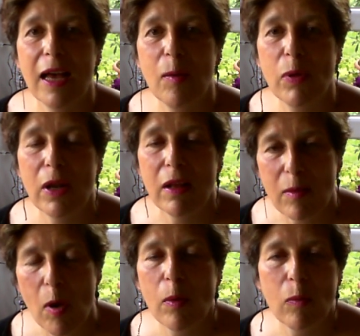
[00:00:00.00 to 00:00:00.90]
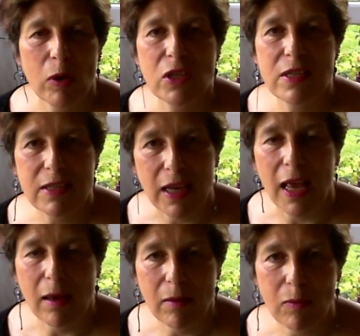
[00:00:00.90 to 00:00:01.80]
But at the moment we're just
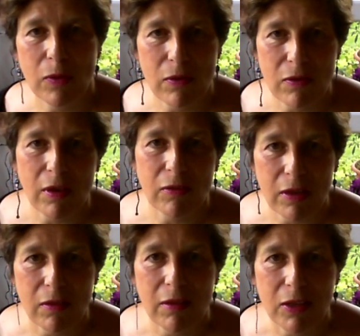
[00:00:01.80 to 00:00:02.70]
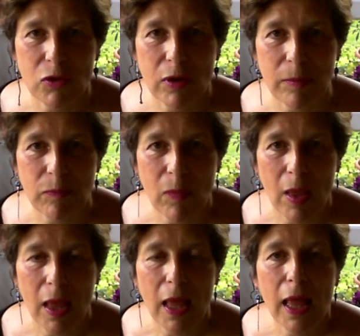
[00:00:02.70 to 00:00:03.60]
sticking with the 16th century.
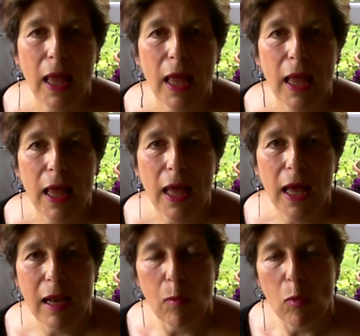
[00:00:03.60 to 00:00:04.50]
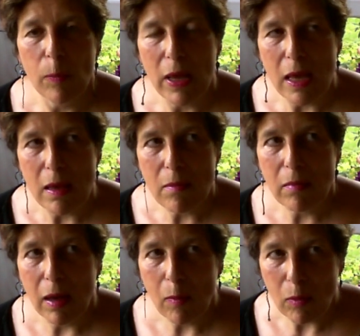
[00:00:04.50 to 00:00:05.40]
And I
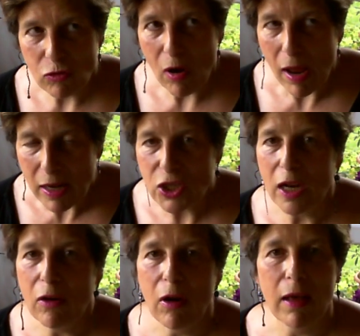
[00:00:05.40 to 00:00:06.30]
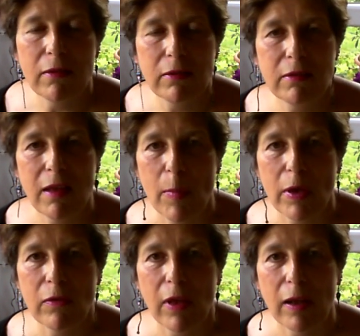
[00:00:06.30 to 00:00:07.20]
will try and generalise to some
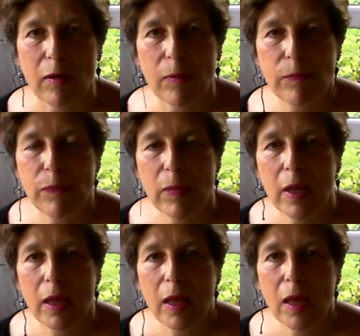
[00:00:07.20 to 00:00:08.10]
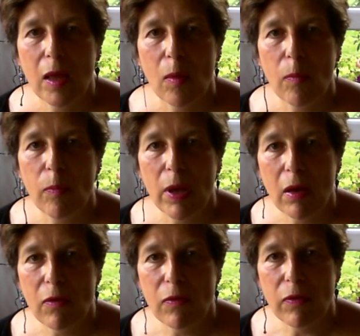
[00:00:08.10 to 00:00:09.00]
extent,
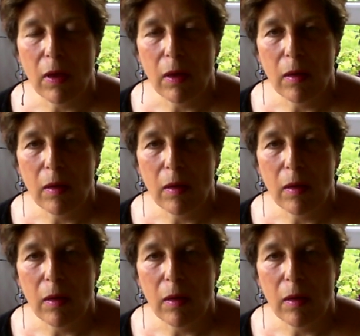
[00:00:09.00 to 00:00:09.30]
because